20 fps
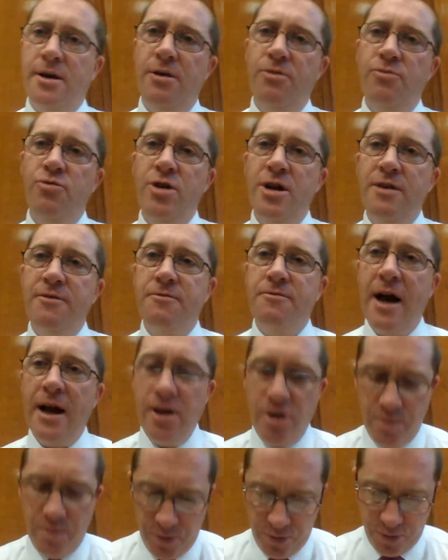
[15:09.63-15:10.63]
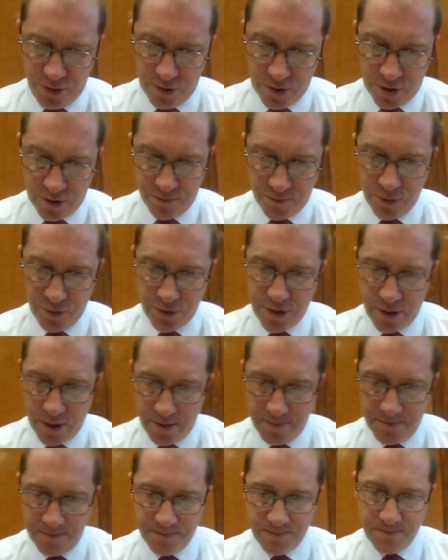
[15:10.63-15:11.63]
really valuable use of your
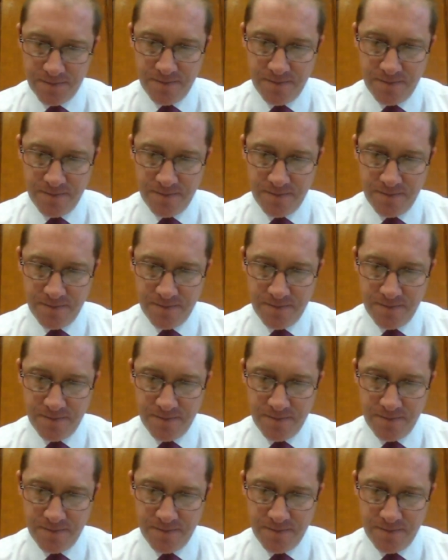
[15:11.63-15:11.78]
time.